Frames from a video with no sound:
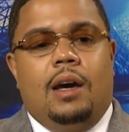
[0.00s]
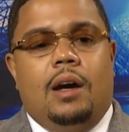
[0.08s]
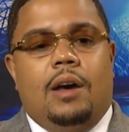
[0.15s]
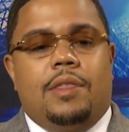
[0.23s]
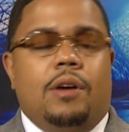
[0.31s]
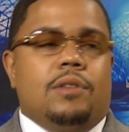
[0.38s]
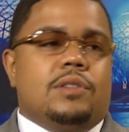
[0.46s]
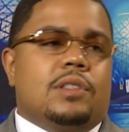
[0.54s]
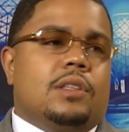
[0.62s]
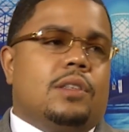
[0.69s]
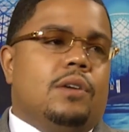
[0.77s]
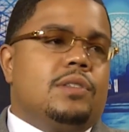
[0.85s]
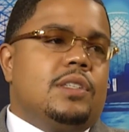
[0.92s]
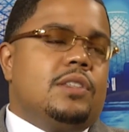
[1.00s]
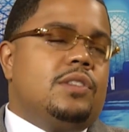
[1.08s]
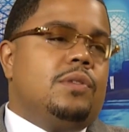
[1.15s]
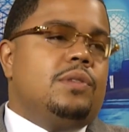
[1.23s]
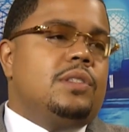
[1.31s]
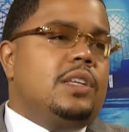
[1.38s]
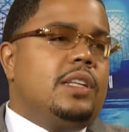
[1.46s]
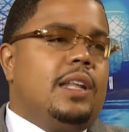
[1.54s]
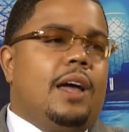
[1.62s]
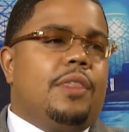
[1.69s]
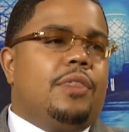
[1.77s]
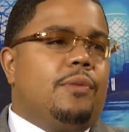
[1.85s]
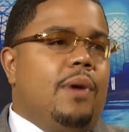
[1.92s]
uh, those, those institutions
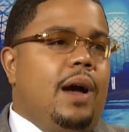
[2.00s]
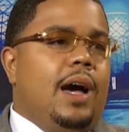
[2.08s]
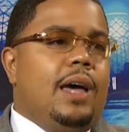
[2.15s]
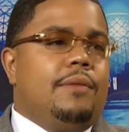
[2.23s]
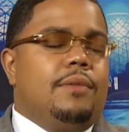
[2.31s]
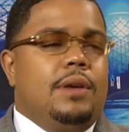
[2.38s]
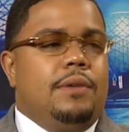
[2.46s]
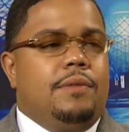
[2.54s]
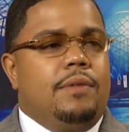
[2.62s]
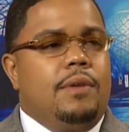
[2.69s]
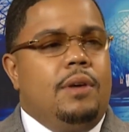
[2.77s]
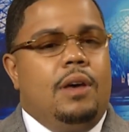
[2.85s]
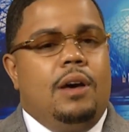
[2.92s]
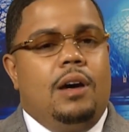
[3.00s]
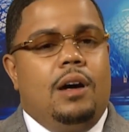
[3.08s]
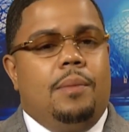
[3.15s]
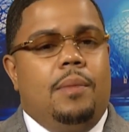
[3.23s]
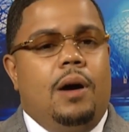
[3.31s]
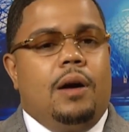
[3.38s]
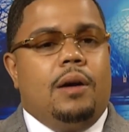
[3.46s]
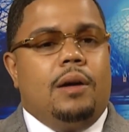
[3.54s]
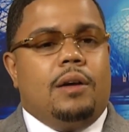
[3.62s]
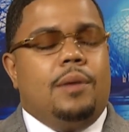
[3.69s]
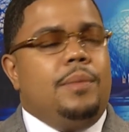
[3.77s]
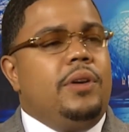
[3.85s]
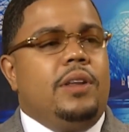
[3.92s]
cannot thrive if um, our
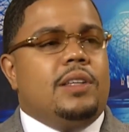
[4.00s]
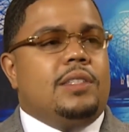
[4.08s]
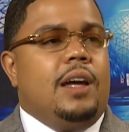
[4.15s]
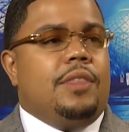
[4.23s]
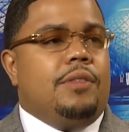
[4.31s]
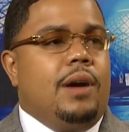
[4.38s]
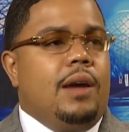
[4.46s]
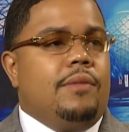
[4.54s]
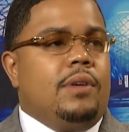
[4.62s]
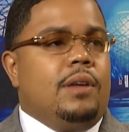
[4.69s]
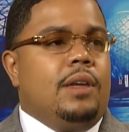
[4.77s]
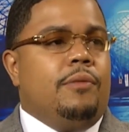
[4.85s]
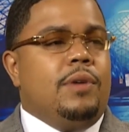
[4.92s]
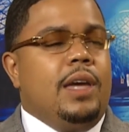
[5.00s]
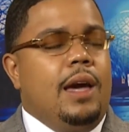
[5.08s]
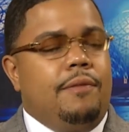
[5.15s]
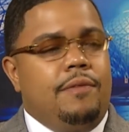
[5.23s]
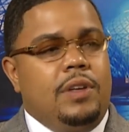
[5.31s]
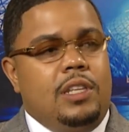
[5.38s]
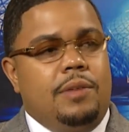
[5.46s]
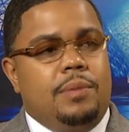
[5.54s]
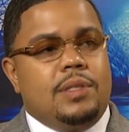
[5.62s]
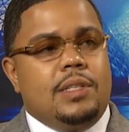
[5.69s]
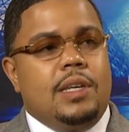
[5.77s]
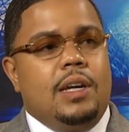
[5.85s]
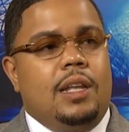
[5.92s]
community is not thriving. If we mm-hmm. have
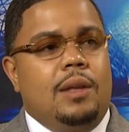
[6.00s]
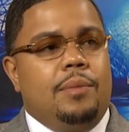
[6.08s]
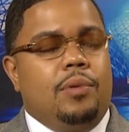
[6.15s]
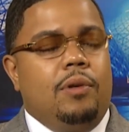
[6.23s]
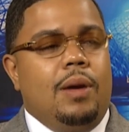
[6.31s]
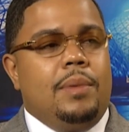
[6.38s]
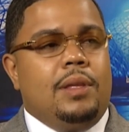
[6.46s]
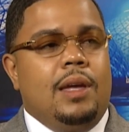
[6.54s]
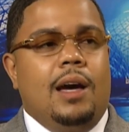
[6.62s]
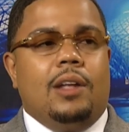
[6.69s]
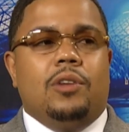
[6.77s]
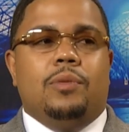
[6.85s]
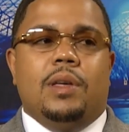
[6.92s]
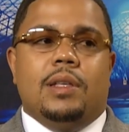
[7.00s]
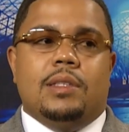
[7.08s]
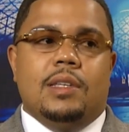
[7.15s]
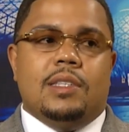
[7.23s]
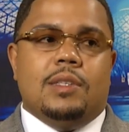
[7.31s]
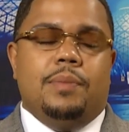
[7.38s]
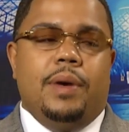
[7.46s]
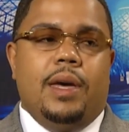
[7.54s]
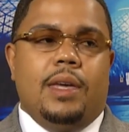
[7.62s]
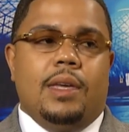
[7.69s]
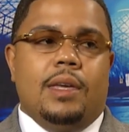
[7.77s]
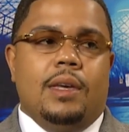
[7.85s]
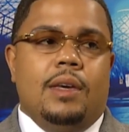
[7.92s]
50% unemployment, then how do we
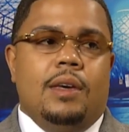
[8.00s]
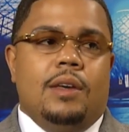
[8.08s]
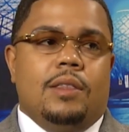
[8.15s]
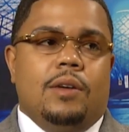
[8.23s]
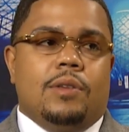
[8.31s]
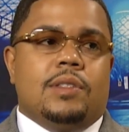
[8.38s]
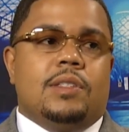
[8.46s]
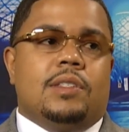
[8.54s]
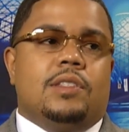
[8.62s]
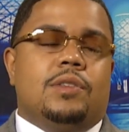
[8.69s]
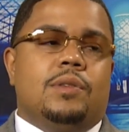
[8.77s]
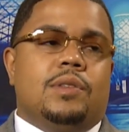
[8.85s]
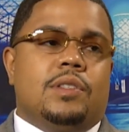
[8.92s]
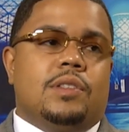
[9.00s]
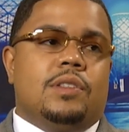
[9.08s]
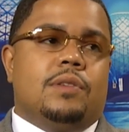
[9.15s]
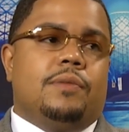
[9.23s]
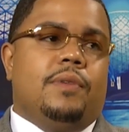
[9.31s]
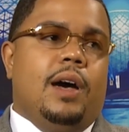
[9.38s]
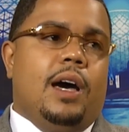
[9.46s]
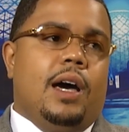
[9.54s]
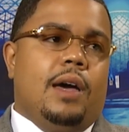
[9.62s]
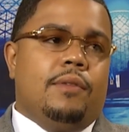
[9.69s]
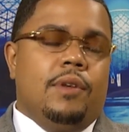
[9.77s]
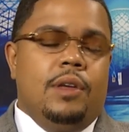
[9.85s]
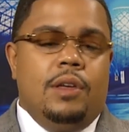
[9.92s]
anticipate those institutions to
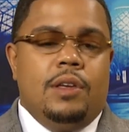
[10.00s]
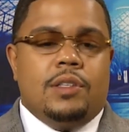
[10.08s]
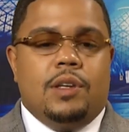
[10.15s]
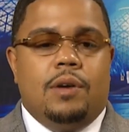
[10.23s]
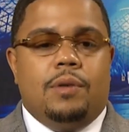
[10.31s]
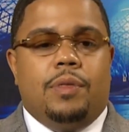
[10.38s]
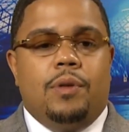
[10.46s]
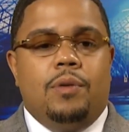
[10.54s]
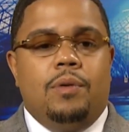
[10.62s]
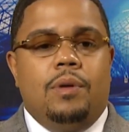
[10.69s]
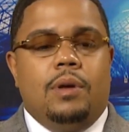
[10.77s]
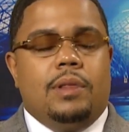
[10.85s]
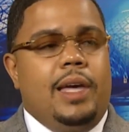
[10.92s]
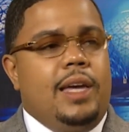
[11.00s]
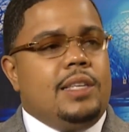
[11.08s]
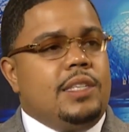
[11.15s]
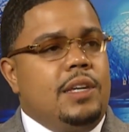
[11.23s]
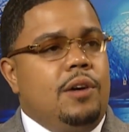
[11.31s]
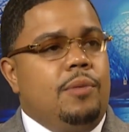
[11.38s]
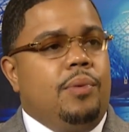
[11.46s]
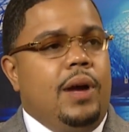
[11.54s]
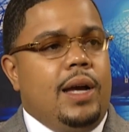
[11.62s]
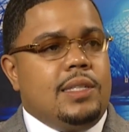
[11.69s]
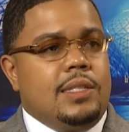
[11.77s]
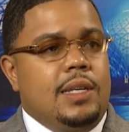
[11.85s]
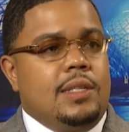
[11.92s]
survive? So through land sale
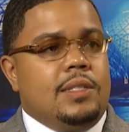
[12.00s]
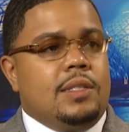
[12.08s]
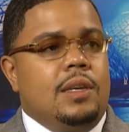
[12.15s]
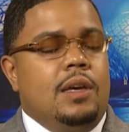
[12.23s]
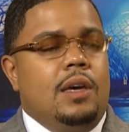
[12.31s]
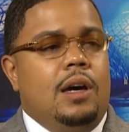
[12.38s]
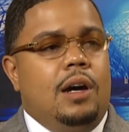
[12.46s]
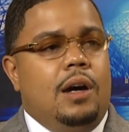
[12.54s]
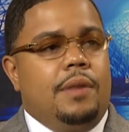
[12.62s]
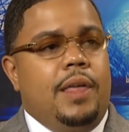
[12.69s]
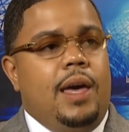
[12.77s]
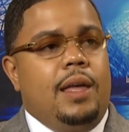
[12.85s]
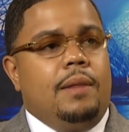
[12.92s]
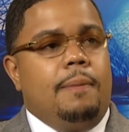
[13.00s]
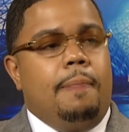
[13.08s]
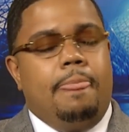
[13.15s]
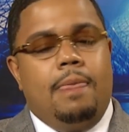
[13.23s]
process, uh, that